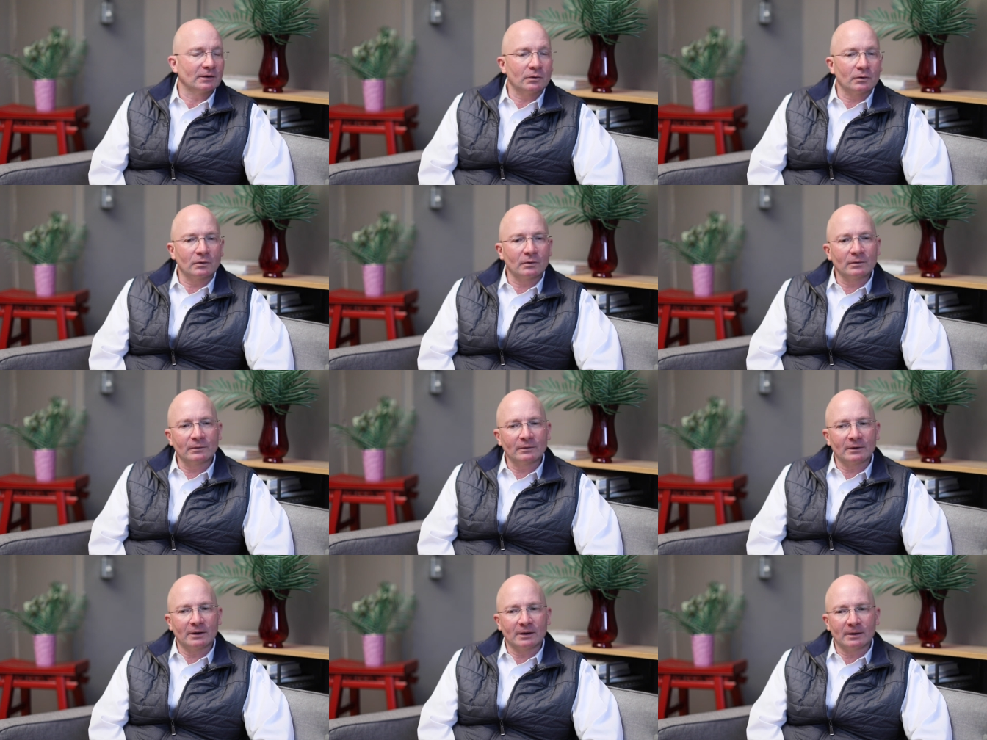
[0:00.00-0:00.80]
The
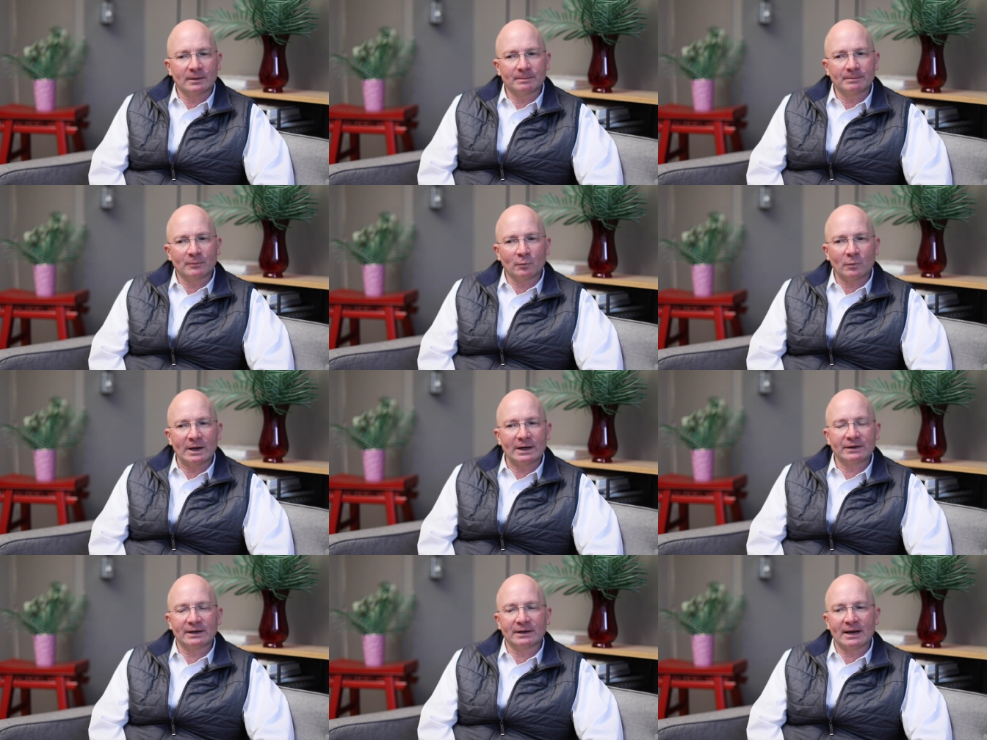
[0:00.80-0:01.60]
whole um,
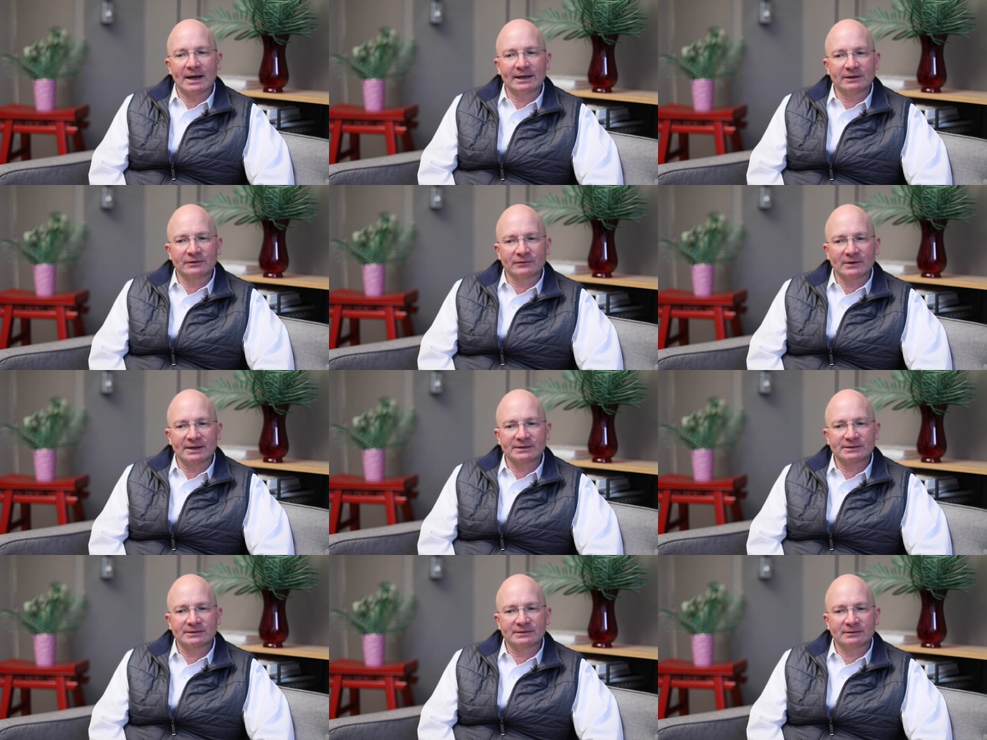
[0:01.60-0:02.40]
way that I
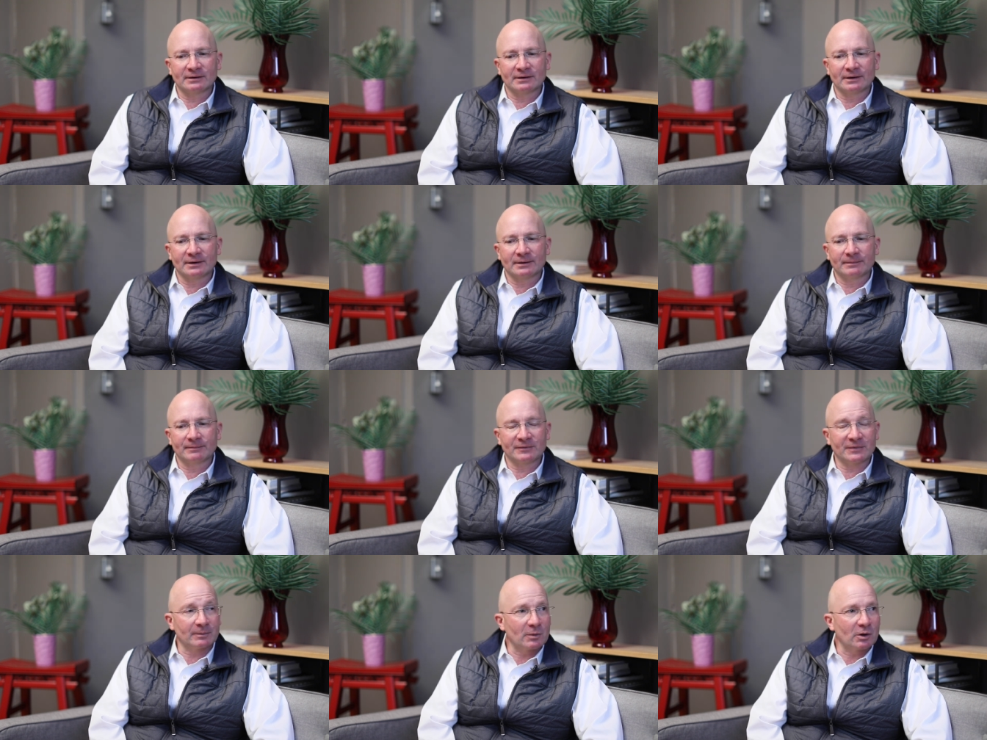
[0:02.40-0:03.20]
address
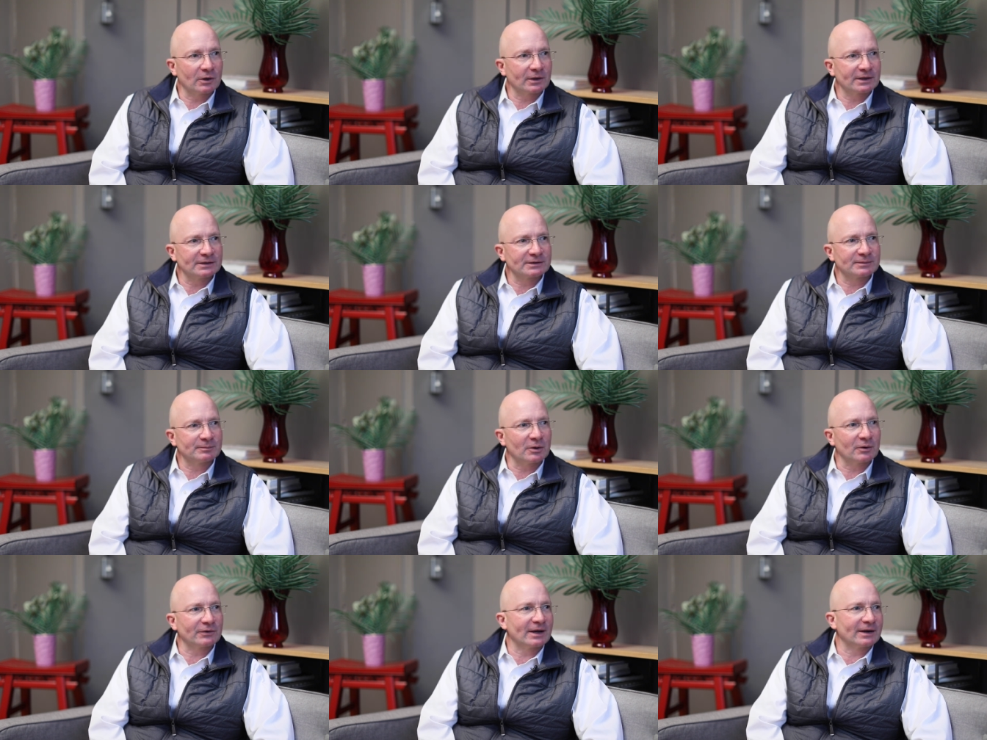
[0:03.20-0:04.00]
um, the markets,
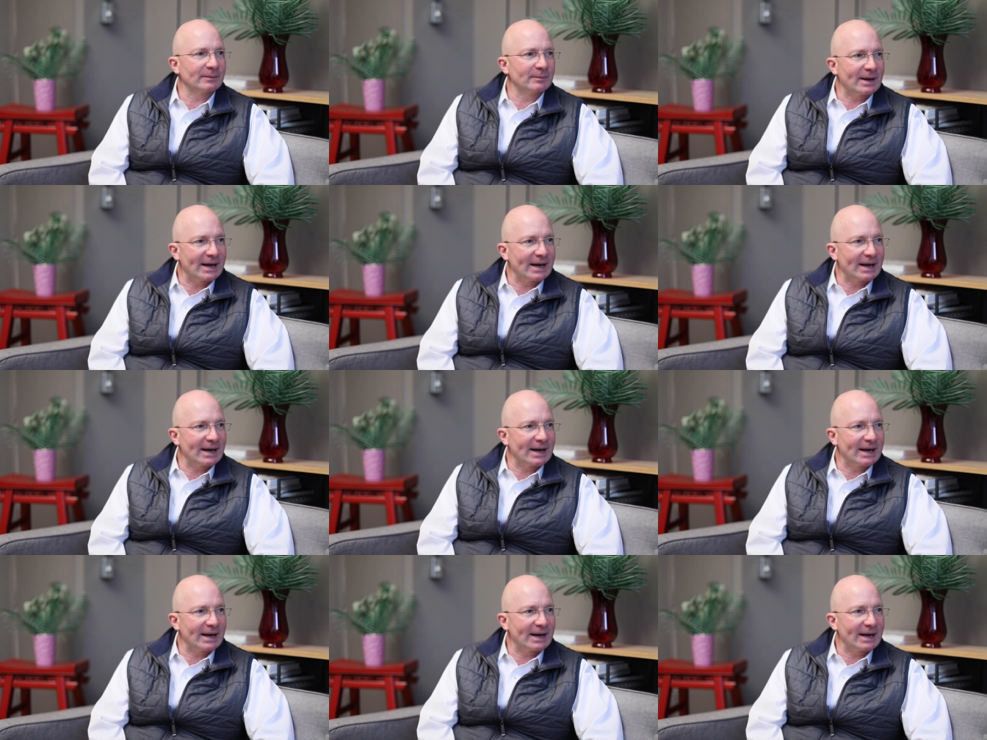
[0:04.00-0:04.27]
both on a